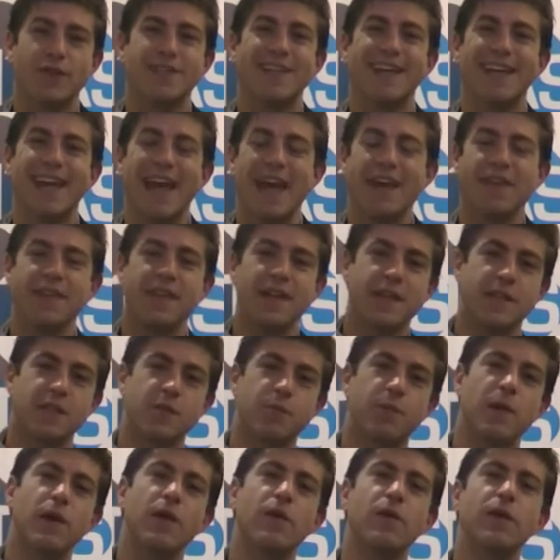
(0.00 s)
to gain the
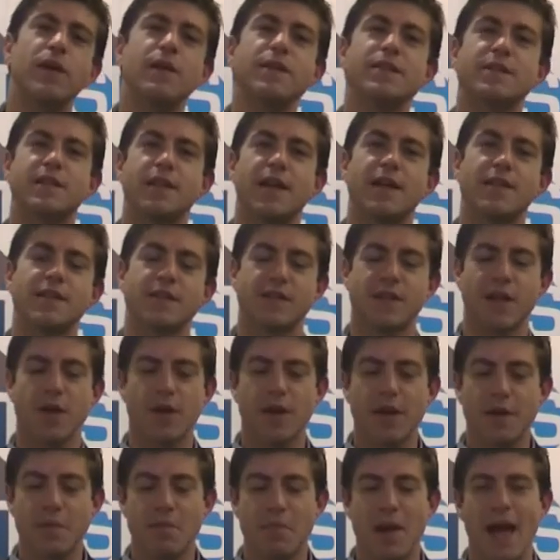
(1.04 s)
experience
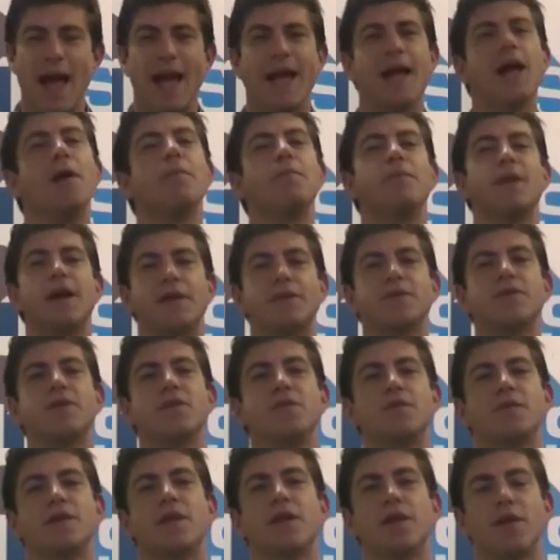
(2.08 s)
necessary to back up that
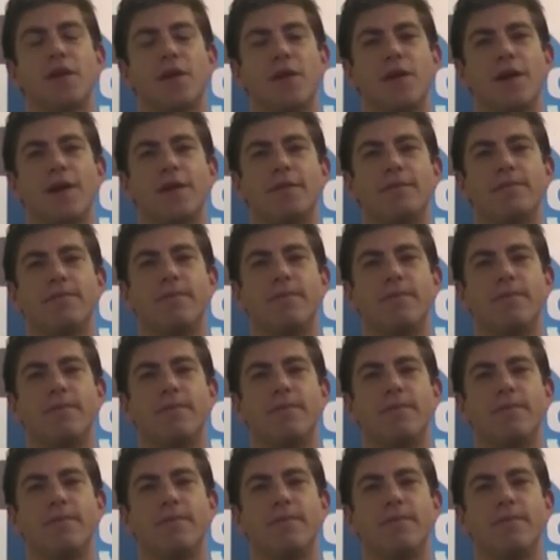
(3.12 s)
associate learning.